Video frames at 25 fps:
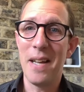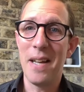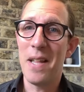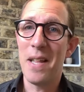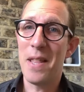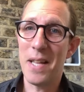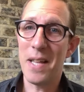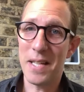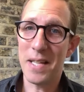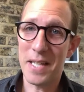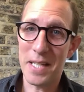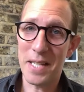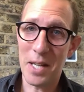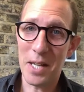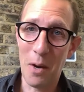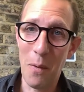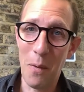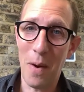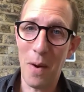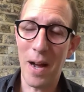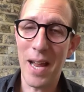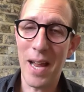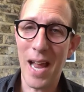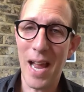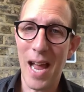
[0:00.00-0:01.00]
this is who
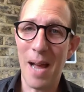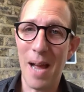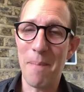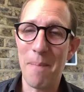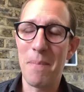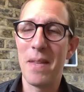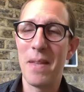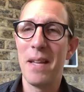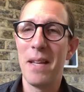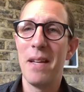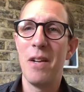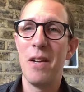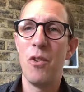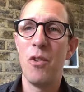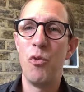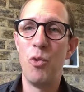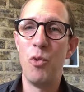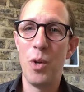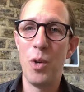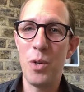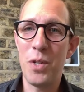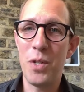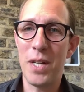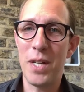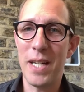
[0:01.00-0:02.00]
I am,
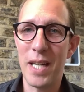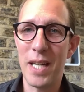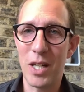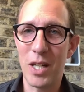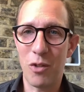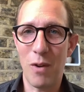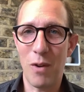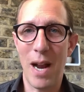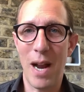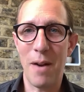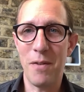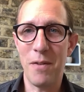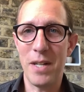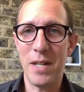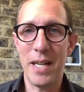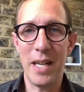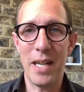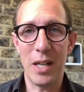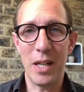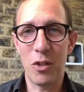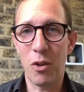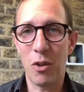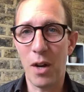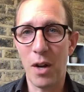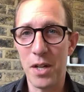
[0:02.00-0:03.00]
rooted and grounded in the
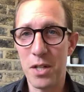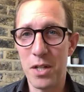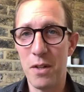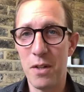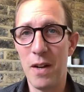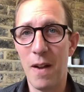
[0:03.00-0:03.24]
Christ who